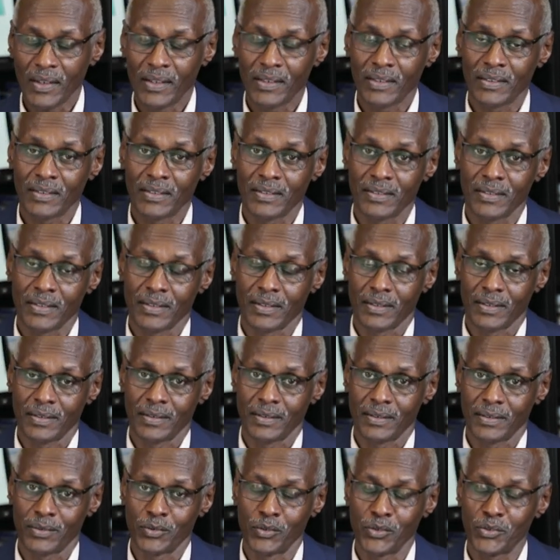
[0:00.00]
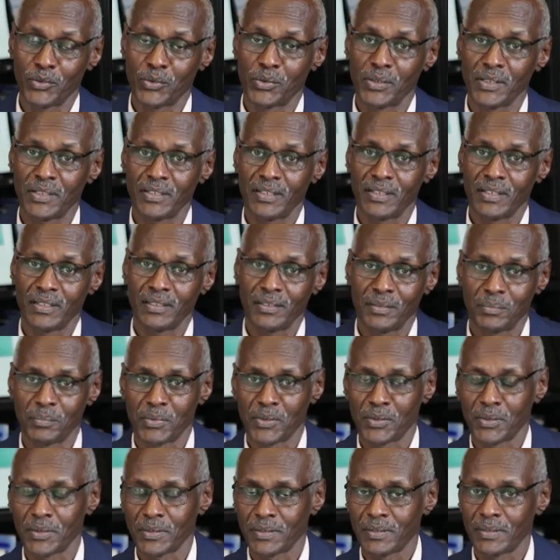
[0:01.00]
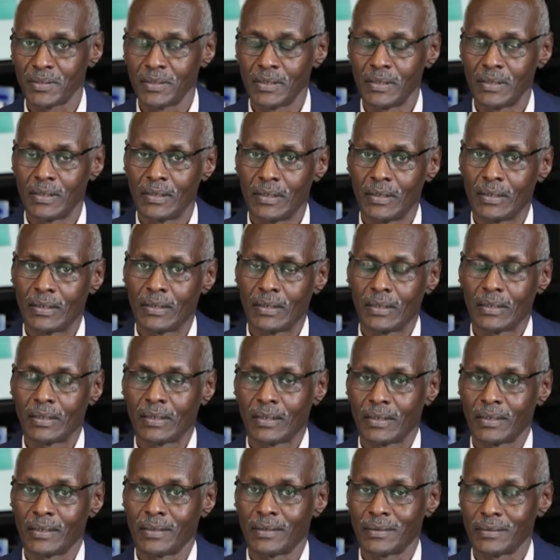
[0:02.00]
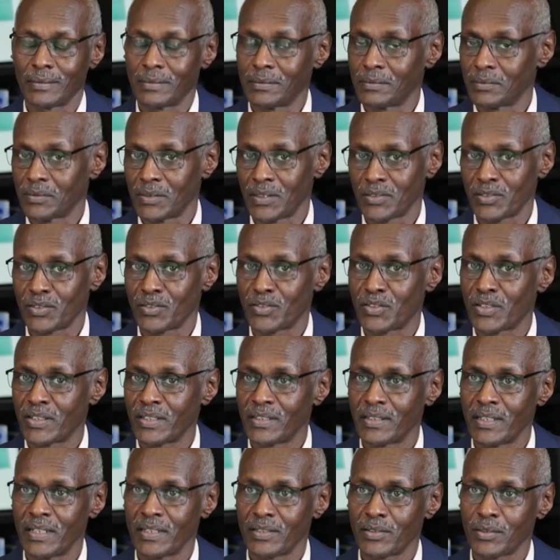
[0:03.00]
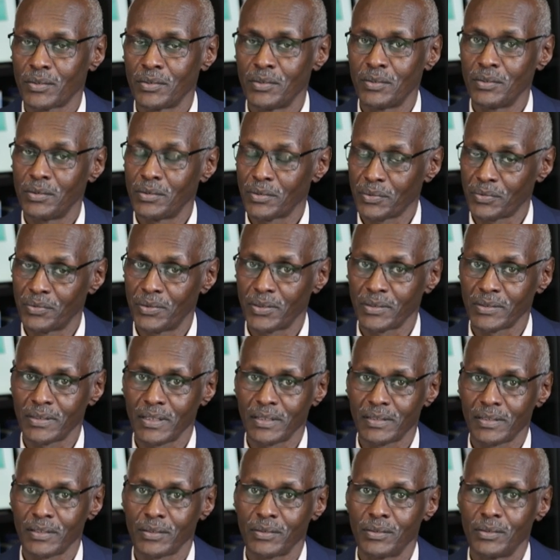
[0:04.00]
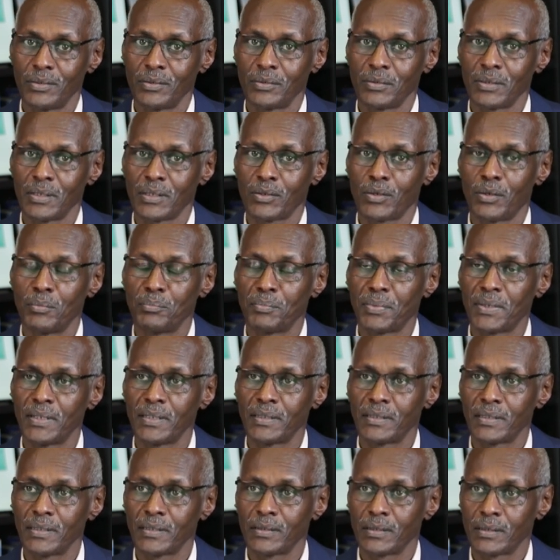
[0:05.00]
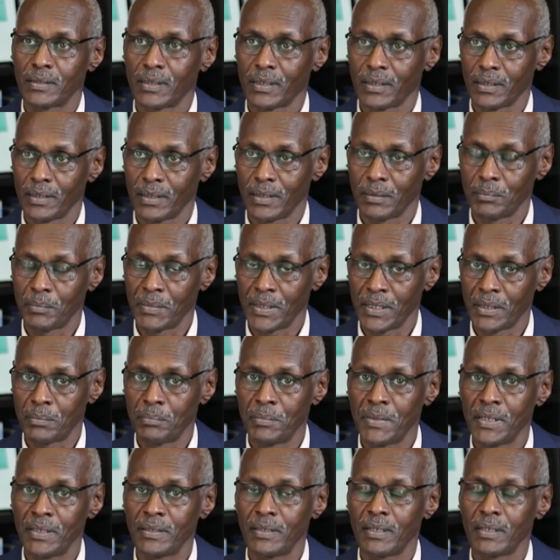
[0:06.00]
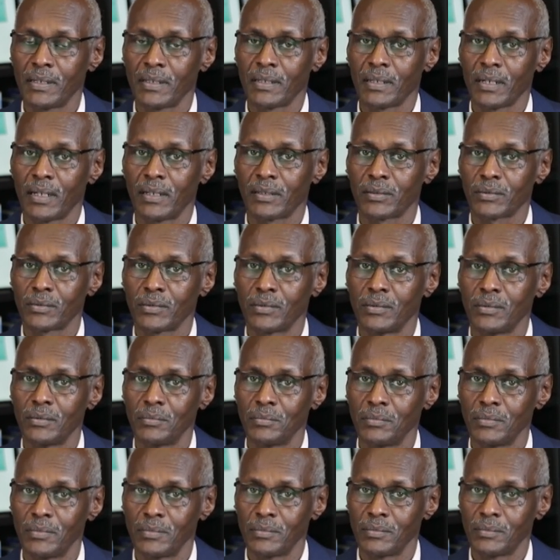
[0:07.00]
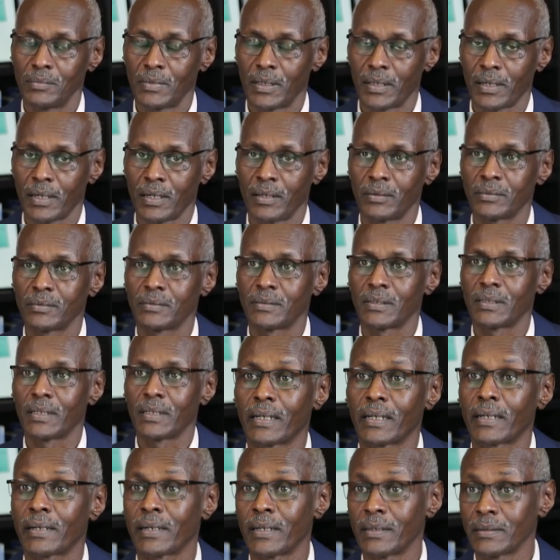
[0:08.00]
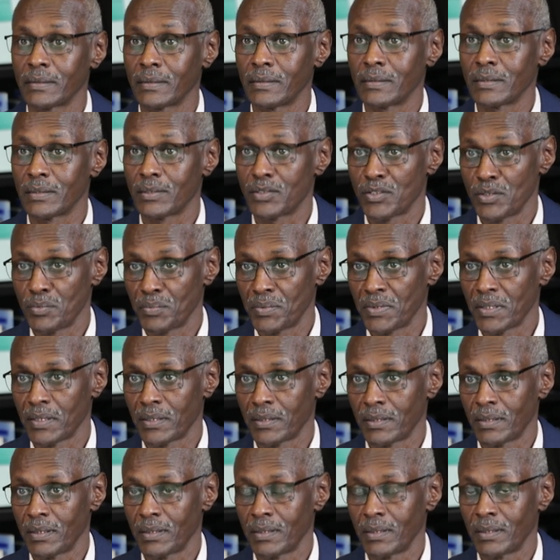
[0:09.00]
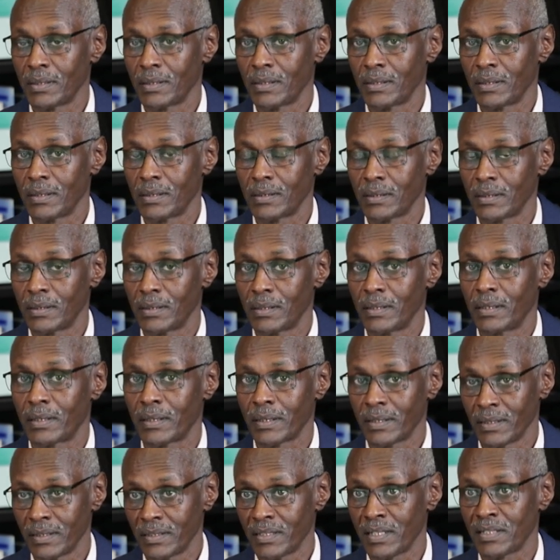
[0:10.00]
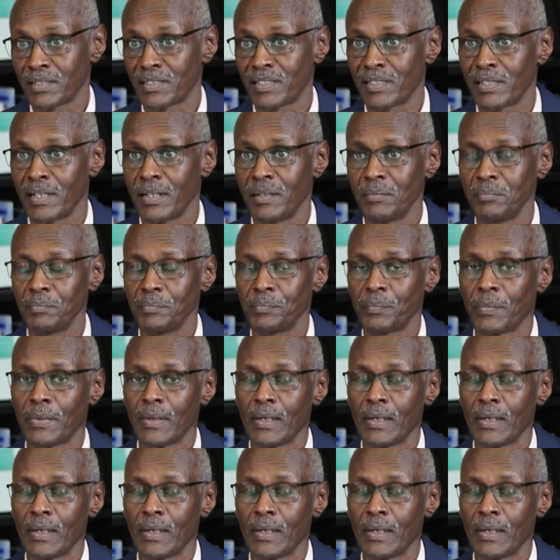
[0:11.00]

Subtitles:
it's a good question because just 3 days ago or 4 days ago, we completed a big meeting in Khartoum around Grand Ethiopian Renaissance Dam.